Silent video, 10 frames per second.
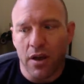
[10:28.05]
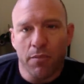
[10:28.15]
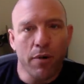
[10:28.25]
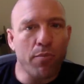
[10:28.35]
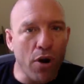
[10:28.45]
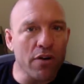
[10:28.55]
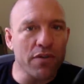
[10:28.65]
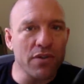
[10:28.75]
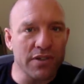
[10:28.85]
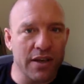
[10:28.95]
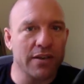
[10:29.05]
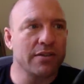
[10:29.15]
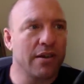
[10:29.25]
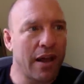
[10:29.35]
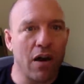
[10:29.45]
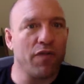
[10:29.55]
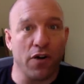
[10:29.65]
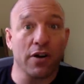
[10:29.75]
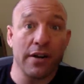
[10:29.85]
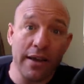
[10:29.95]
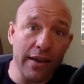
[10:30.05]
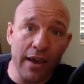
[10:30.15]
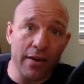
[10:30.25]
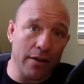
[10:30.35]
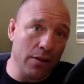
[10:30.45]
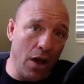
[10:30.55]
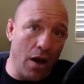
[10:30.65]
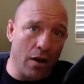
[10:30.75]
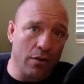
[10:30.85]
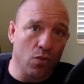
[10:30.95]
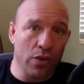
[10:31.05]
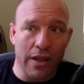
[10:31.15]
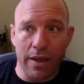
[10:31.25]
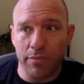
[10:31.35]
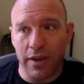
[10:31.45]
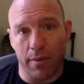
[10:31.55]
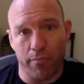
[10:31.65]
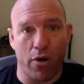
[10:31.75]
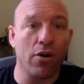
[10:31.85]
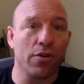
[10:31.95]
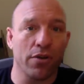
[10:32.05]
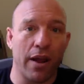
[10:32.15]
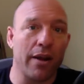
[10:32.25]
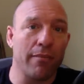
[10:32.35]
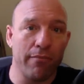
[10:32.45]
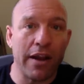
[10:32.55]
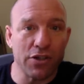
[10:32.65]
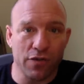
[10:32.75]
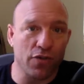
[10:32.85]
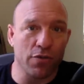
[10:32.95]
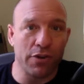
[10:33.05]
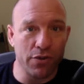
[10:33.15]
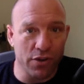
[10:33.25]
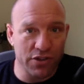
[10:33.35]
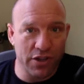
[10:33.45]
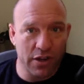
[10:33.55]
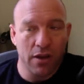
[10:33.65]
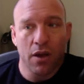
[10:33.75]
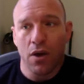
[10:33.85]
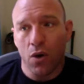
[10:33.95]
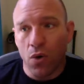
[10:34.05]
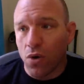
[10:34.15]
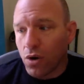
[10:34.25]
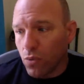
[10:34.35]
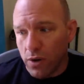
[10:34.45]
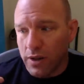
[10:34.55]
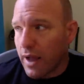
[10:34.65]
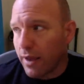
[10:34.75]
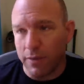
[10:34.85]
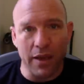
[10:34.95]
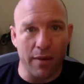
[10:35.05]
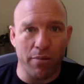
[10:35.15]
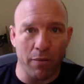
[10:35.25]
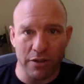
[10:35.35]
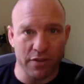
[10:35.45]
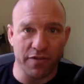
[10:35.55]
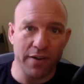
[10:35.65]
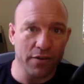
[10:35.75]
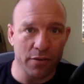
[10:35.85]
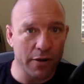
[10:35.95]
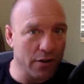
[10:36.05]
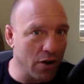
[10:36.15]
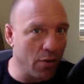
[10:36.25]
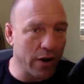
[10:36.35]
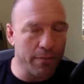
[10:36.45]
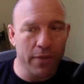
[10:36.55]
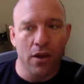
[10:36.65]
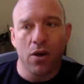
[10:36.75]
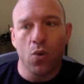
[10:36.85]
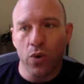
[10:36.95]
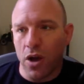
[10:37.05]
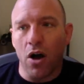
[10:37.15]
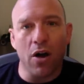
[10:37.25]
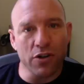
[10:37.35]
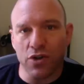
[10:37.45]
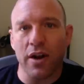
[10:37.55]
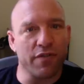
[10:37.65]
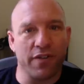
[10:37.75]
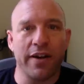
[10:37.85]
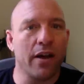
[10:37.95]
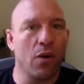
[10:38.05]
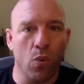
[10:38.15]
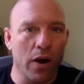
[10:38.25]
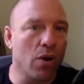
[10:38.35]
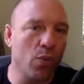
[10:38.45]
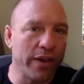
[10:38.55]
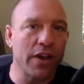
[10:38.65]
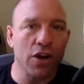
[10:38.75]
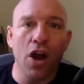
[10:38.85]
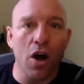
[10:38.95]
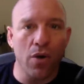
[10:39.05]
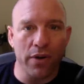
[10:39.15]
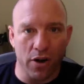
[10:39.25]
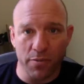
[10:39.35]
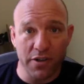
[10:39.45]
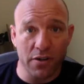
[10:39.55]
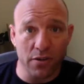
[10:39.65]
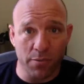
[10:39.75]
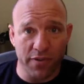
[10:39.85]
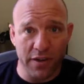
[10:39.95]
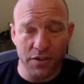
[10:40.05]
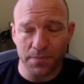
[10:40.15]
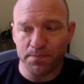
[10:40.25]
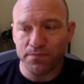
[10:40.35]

But part of you says, how far can I get in law? Will I be a partner at a major firm in New York City, or will I be a public defender in the middle of nowhere? We all are trying to find out where we can go in our particular profession.